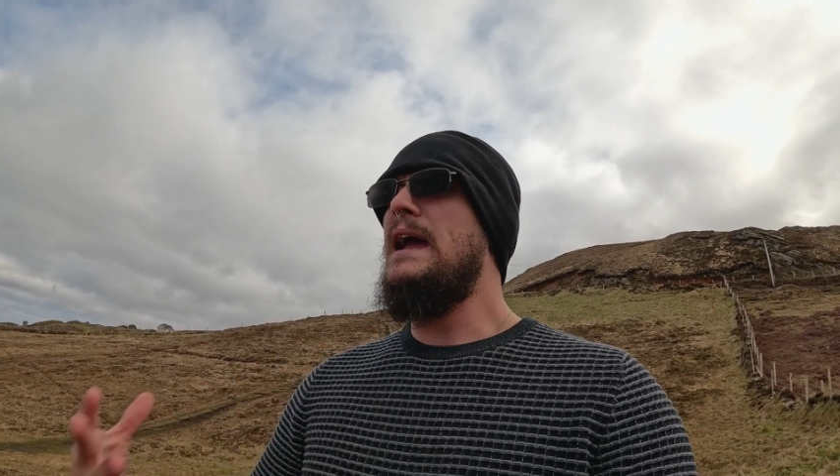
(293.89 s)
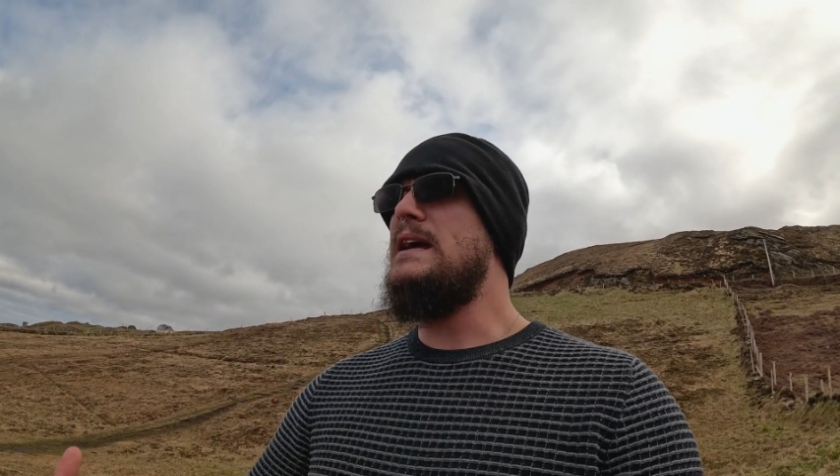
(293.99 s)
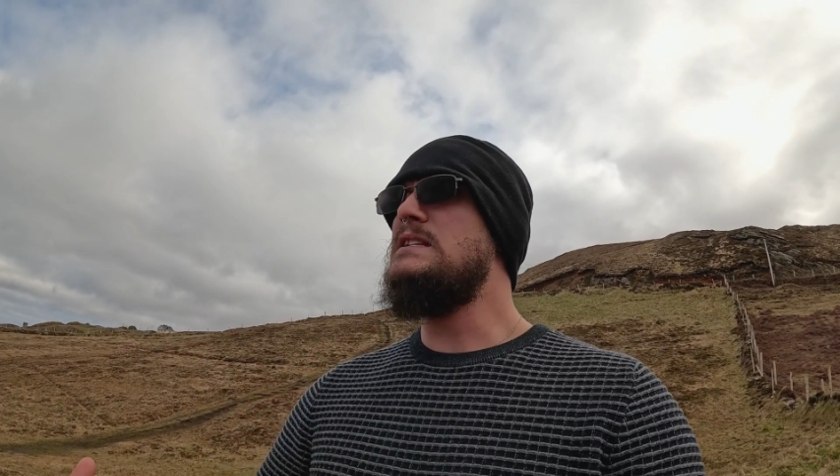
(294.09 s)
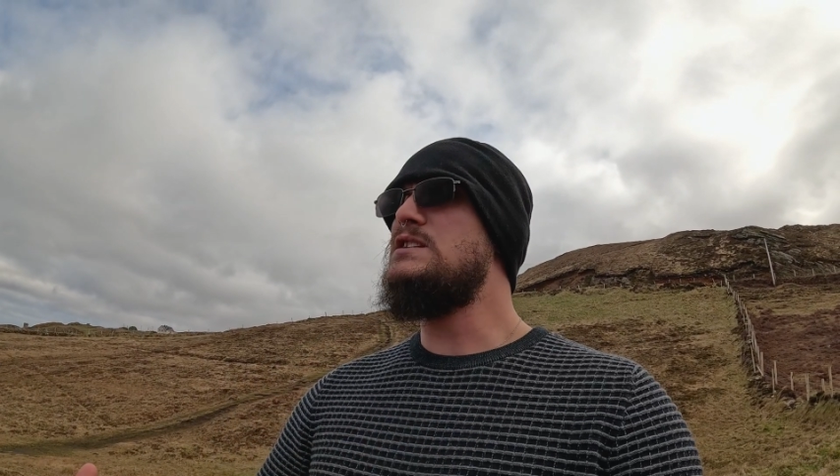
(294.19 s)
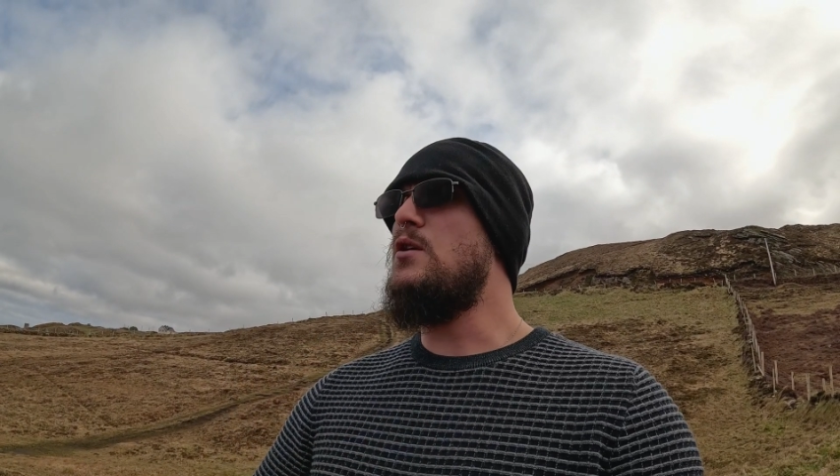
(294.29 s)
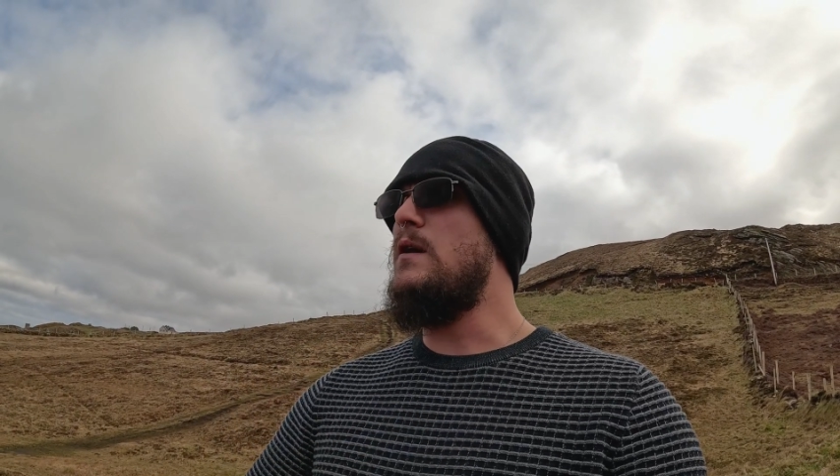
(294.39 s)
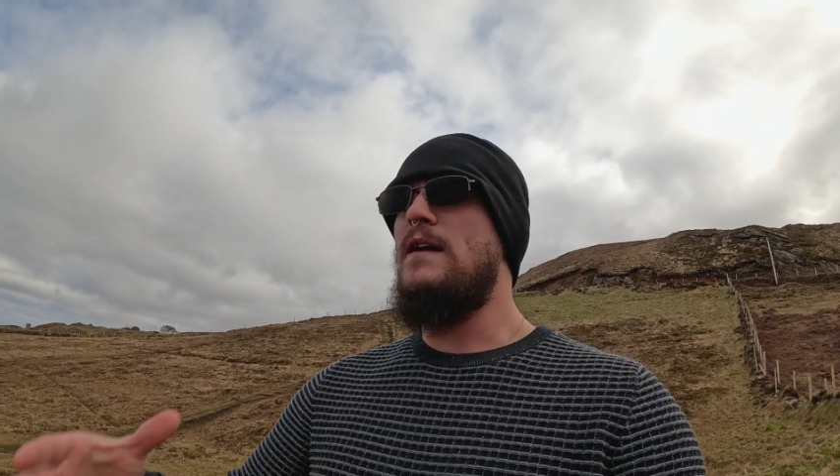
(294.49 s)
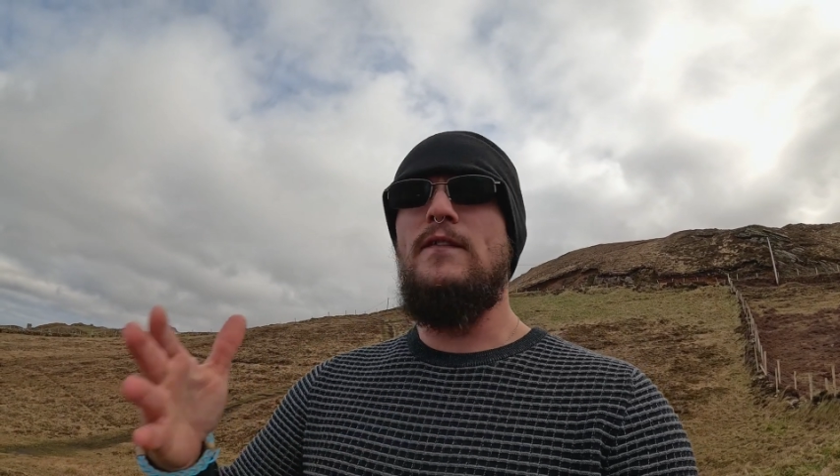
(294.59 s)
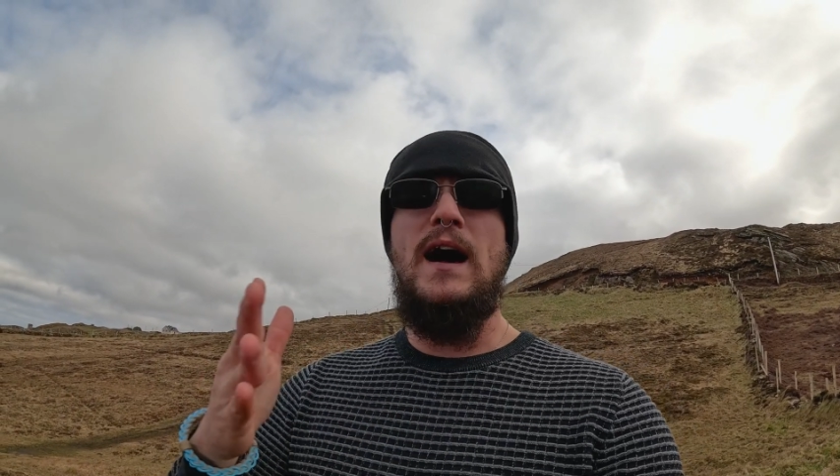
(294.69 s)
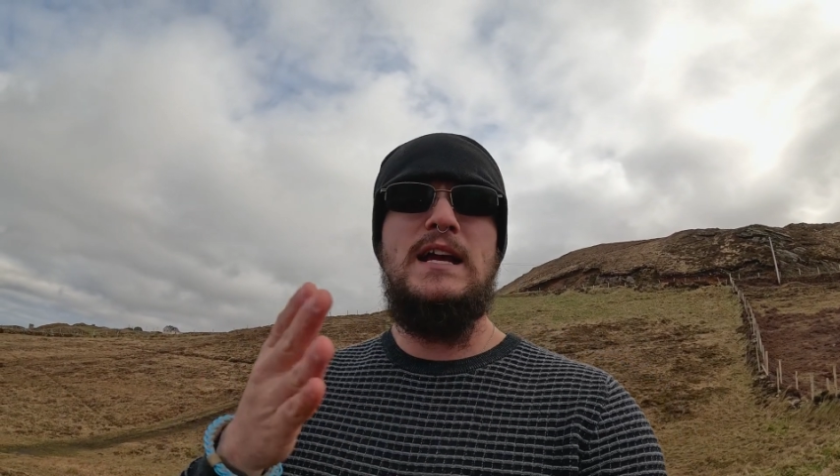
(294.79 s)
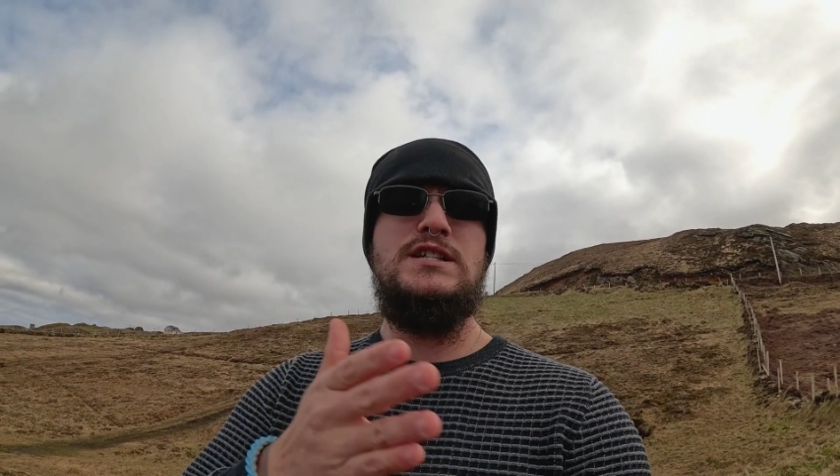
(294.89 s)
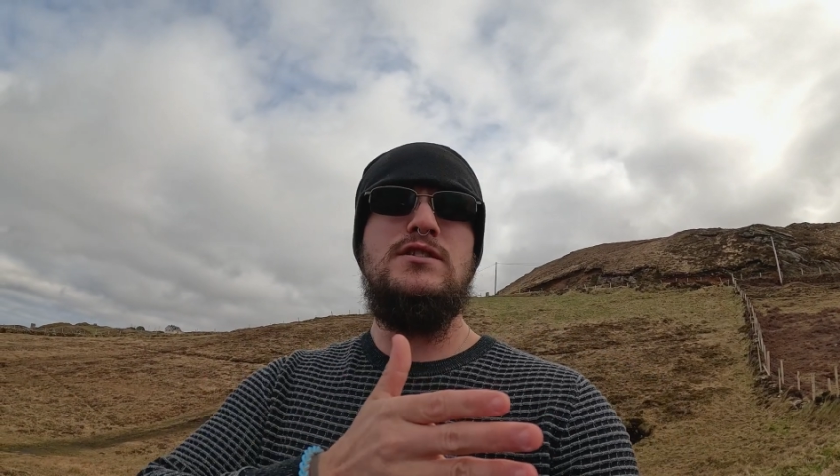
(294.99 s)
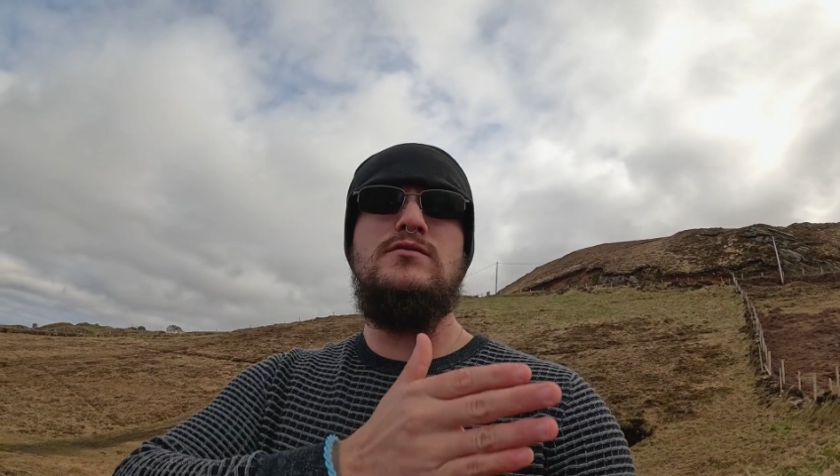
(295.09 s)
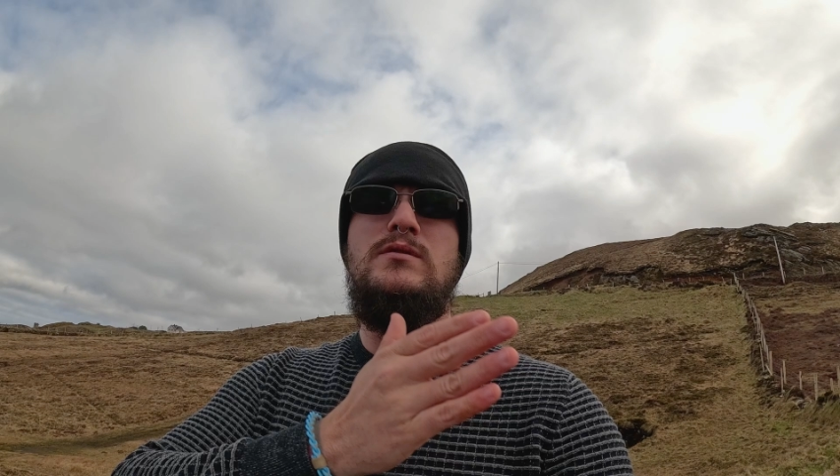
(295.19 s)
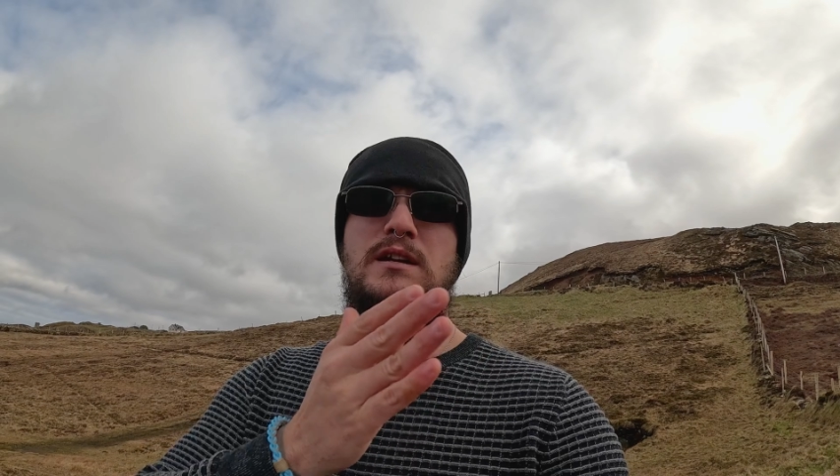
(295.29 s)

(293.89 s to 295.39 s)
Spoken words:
And so if I shoot,